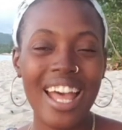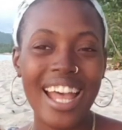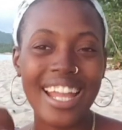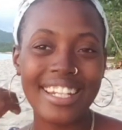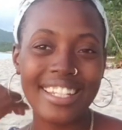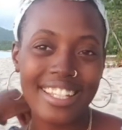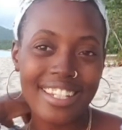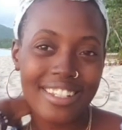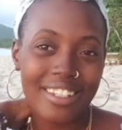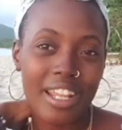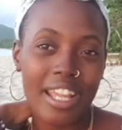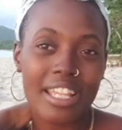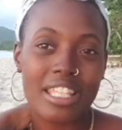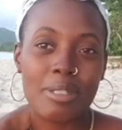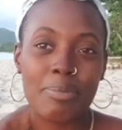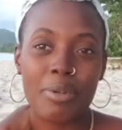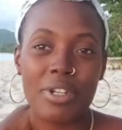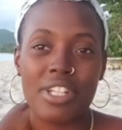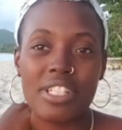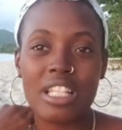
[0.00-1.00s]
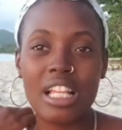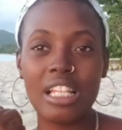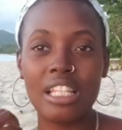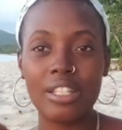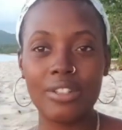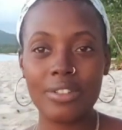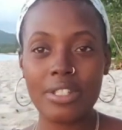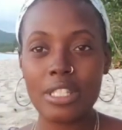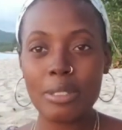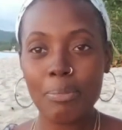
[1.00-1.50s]
I did experience a
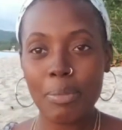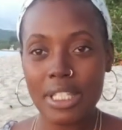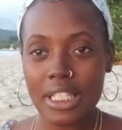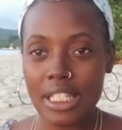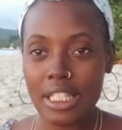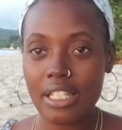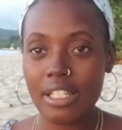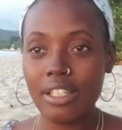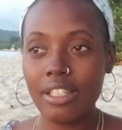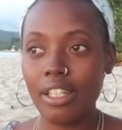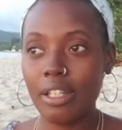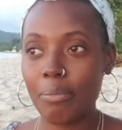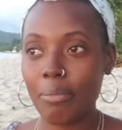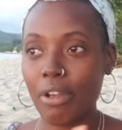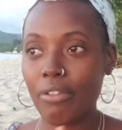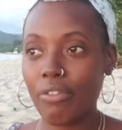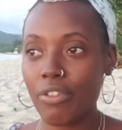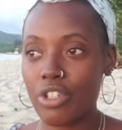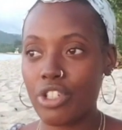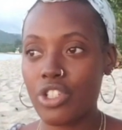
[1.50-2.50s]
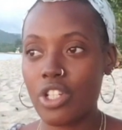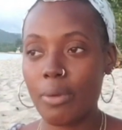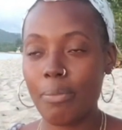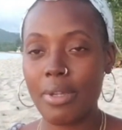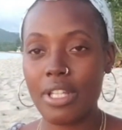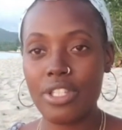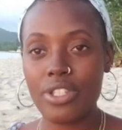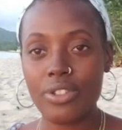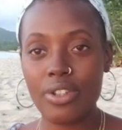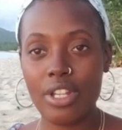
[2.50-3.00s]
little spitting in my first
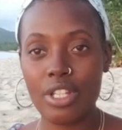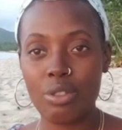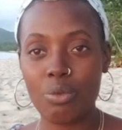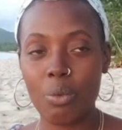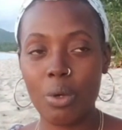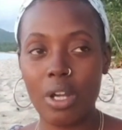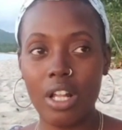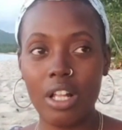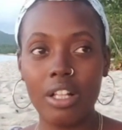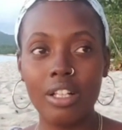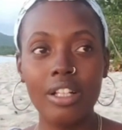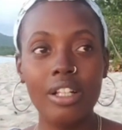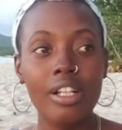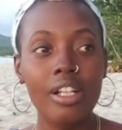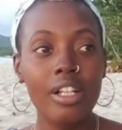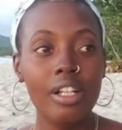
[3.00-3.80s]
trimester as well.